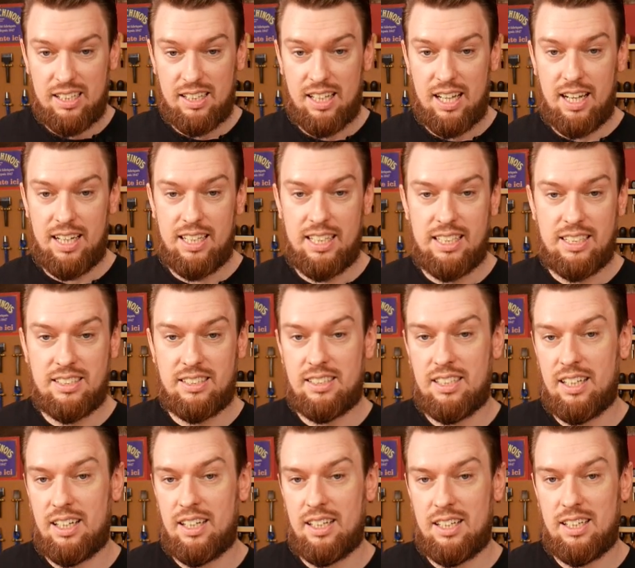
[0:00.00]
that
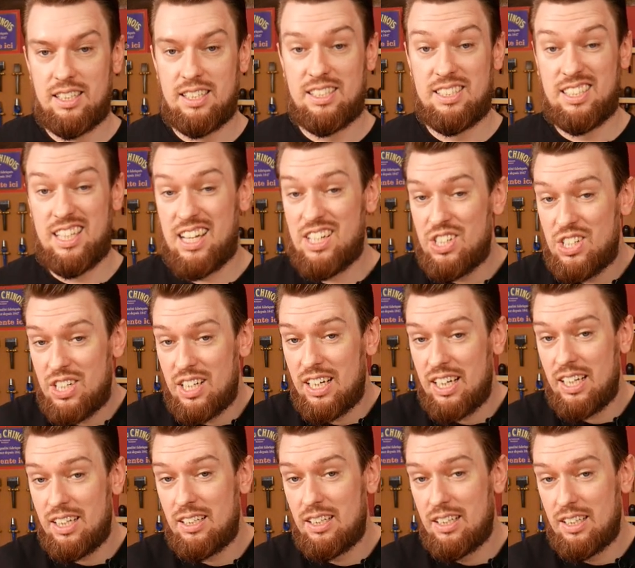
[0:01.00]
is uh,
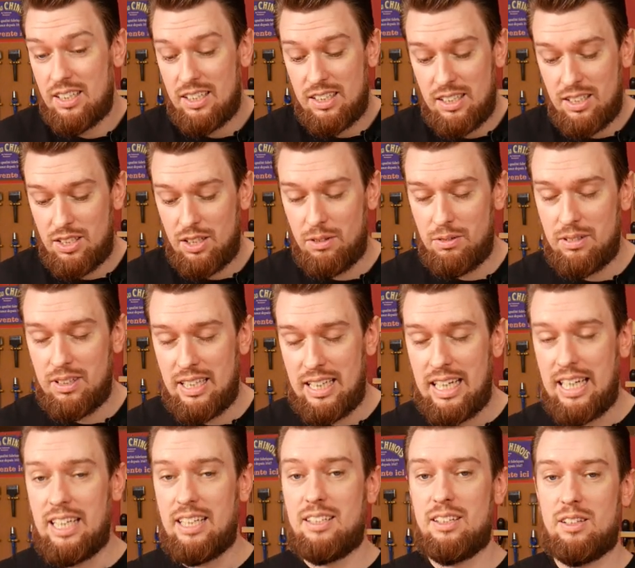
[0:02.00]
essentially, you don't
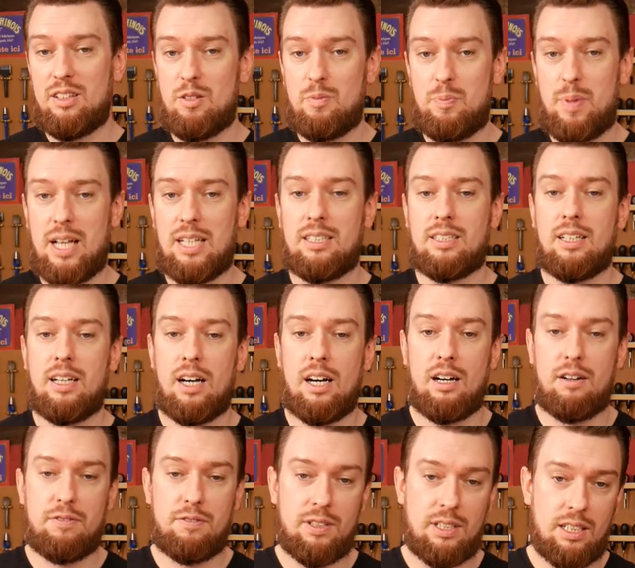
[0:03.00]
need the best
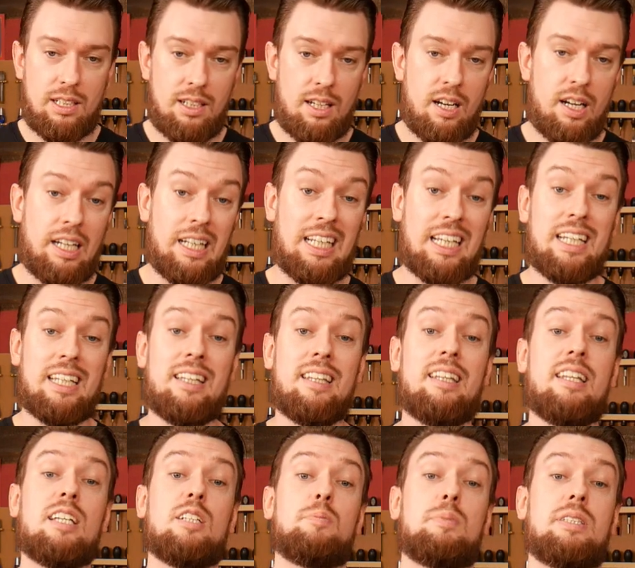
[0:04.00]
cut for the lining
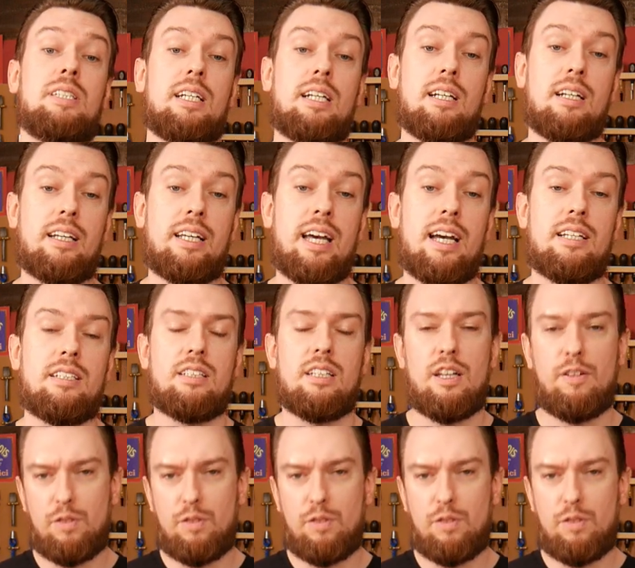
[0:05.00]
in this particular case.